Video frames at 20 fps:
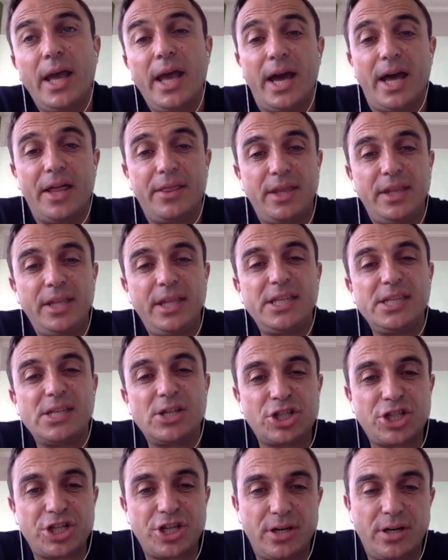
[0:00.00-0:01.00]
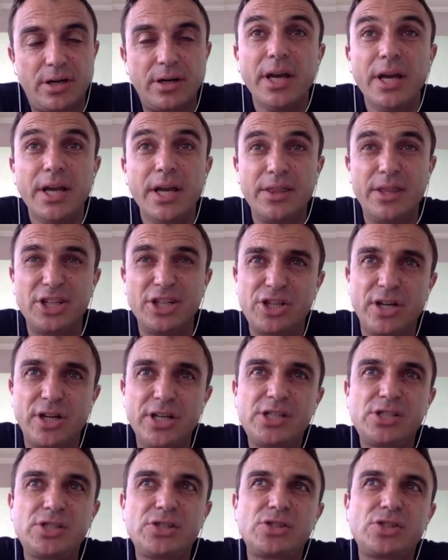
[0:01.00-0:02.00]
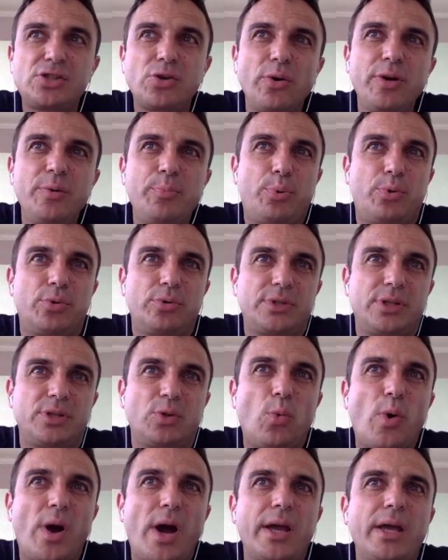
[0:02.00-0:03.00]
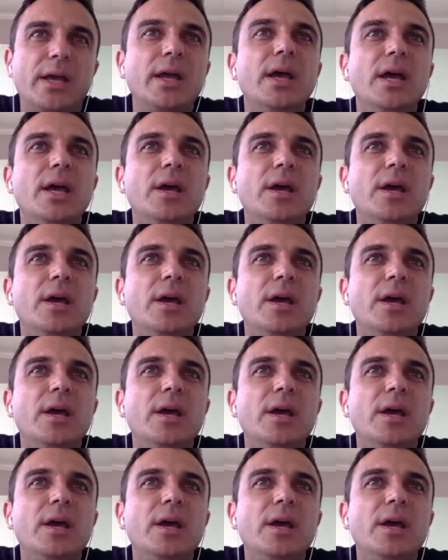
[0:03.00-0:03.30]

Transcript: And then is the share. The share is so important. Why?